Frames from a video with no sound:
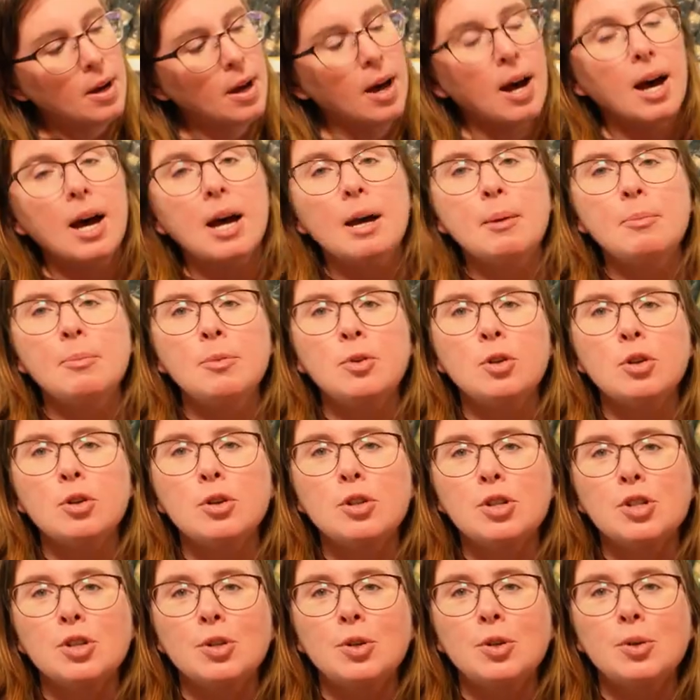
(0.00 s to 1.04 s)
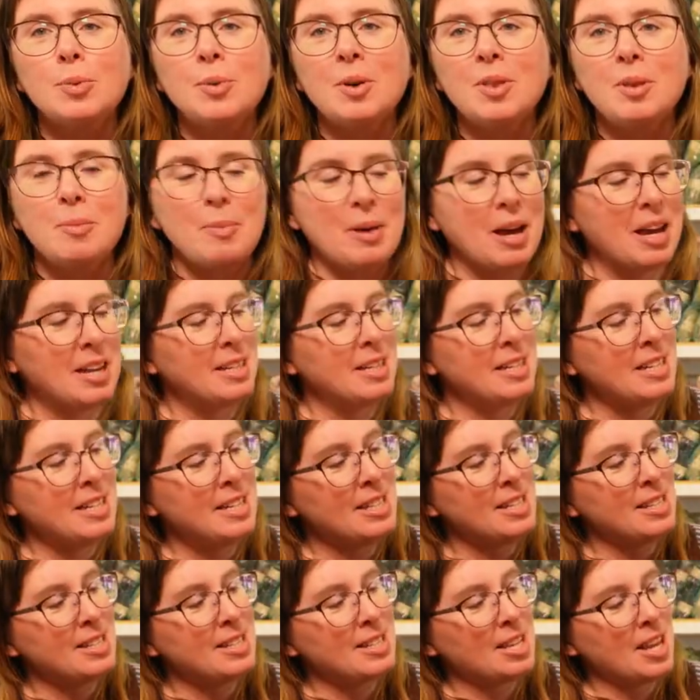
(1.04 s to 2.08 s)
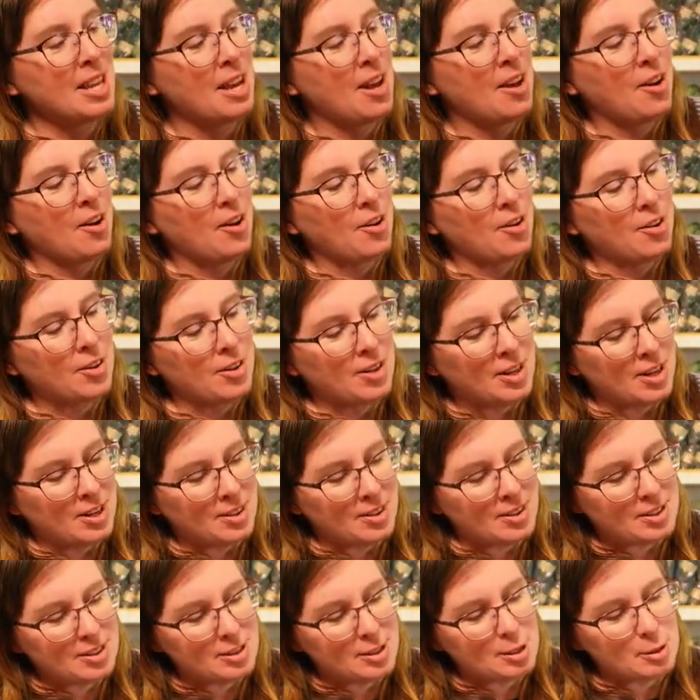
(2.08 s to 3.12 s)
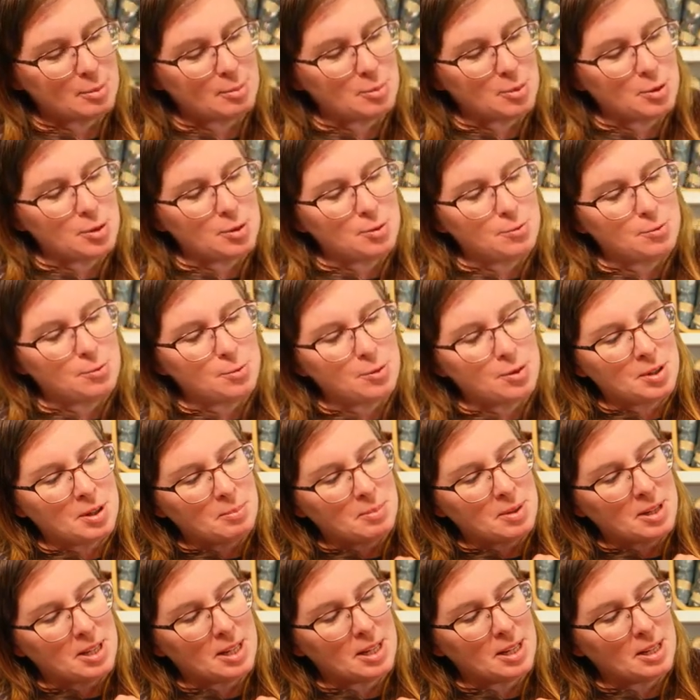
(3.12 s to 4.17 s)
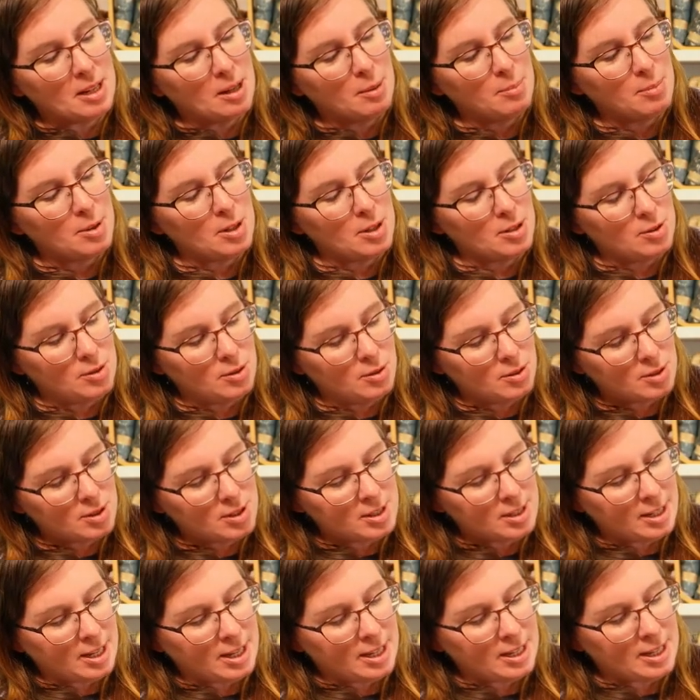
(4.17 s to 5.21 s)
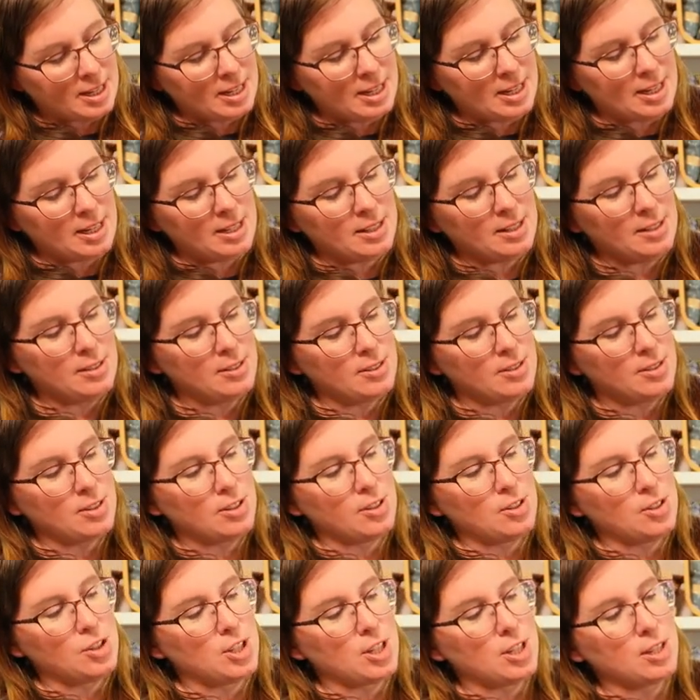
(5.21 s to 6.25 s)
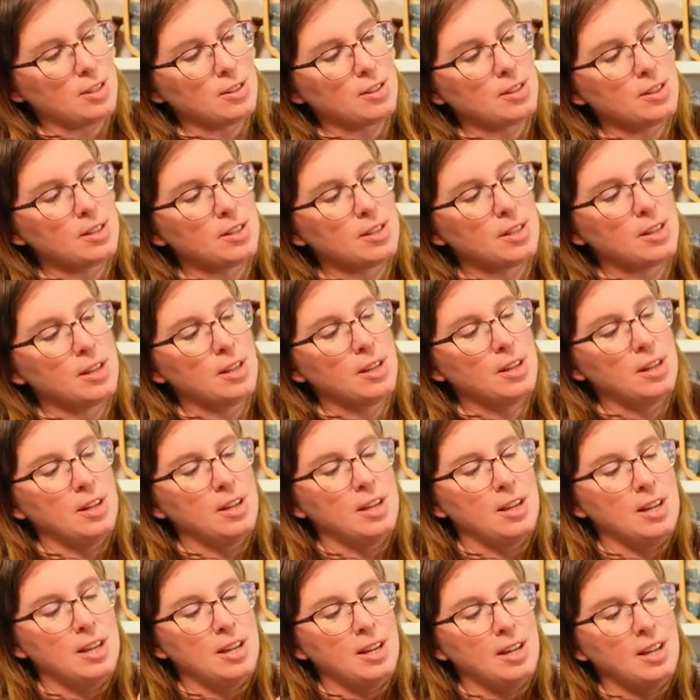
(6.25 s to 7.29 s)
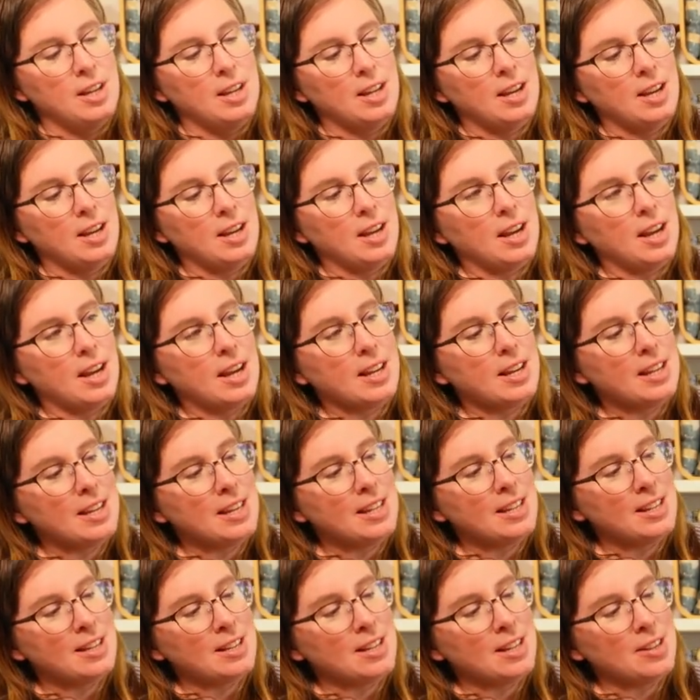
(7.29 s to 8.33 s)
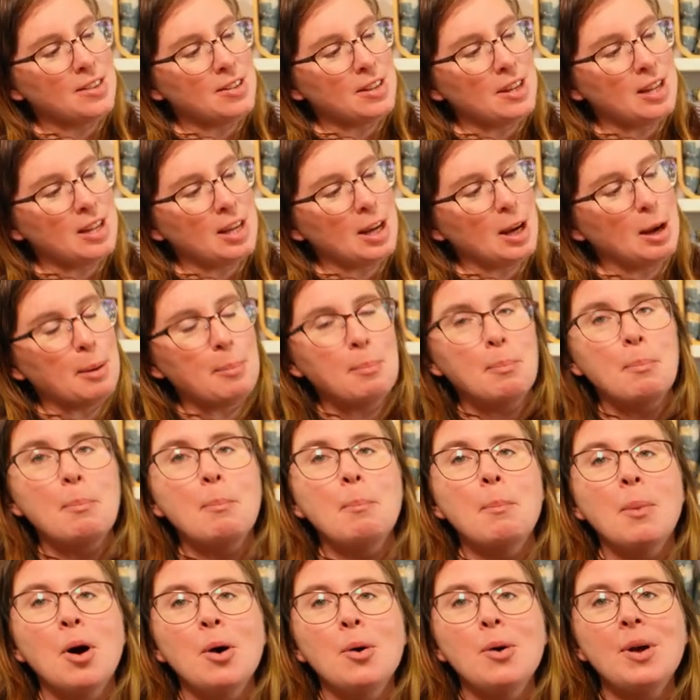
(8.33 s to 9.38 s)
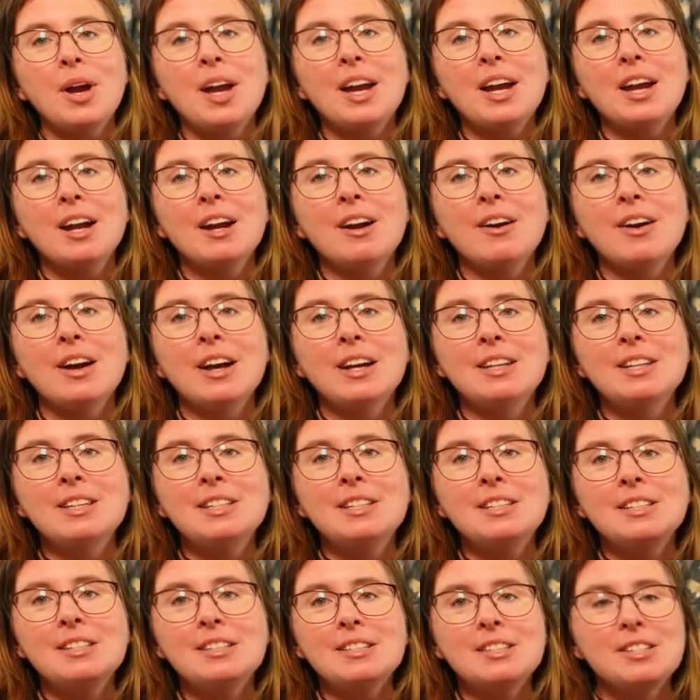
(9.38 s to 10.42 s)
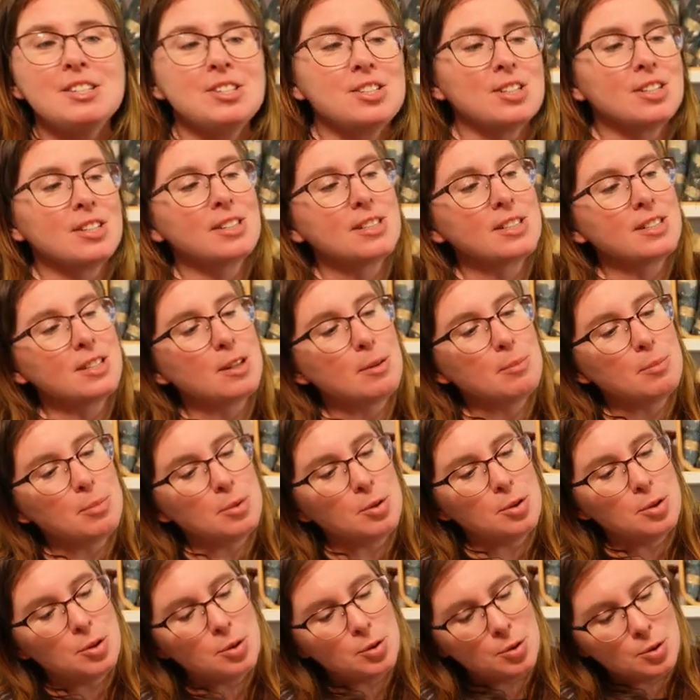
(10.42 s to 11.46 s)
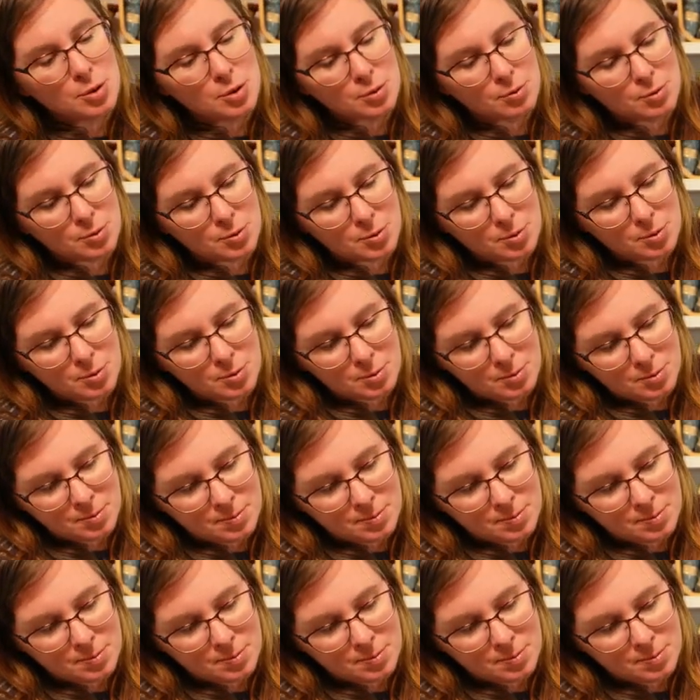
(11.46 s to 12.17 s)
I'm not sure what the pattern is on this beautiful number here, but it looks like it is just in the mohair, and it is just beautiful.